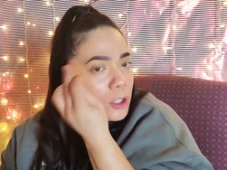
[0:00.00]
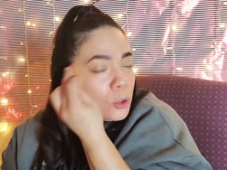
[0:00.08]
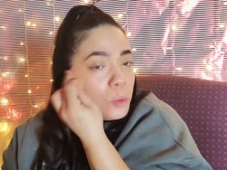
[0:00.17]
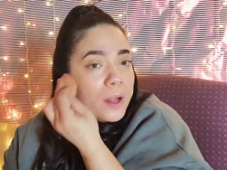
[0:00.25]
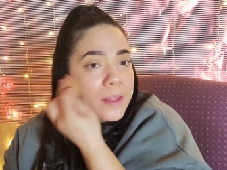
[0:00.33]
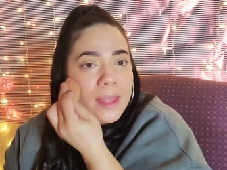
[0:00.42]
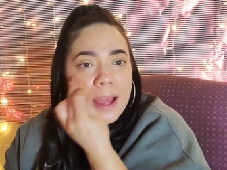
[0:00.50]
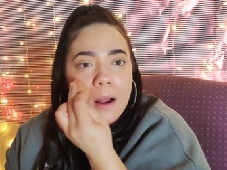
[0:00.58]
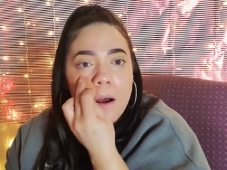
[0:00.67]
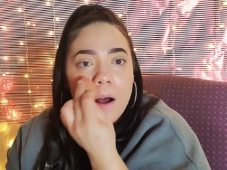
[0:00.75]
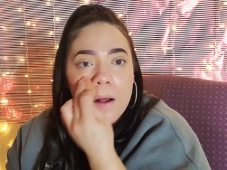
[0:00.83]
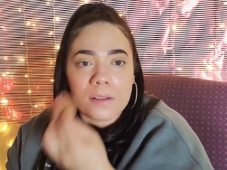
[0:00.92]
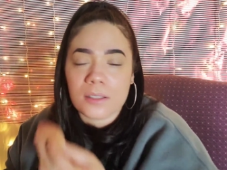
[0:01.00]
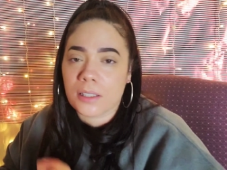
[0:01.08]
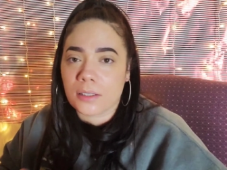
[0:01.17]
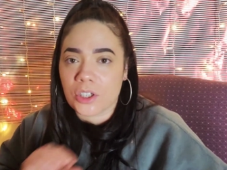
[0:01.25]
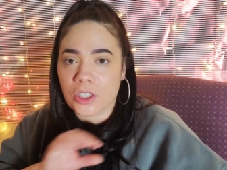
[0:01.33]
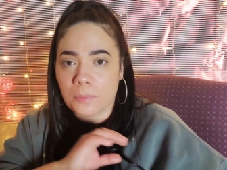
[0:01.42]
You want that all
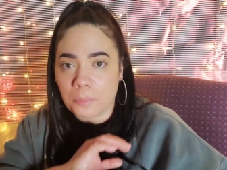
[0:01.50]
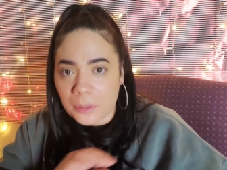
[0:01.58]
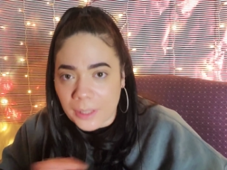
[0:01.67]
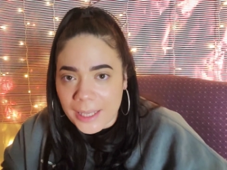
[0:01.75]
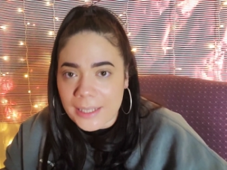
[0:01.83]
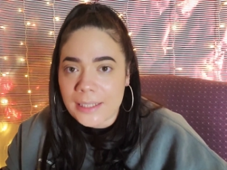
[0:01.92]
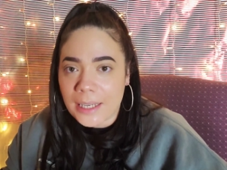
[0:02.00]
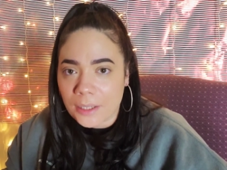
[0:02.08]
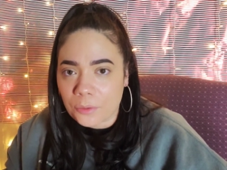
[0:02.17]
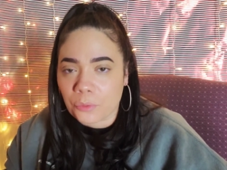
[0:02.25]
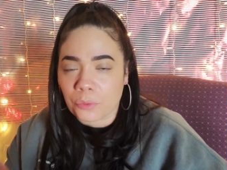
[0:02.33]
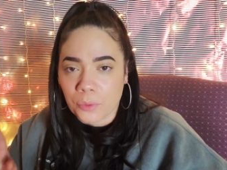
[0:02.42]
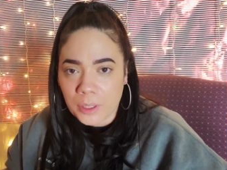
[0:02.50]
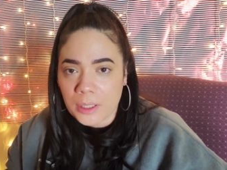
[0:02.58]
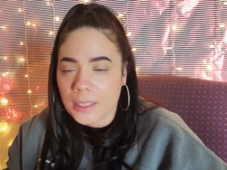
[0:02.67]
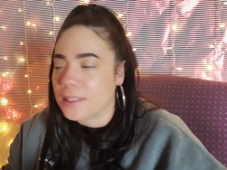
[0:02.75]
to just blend in really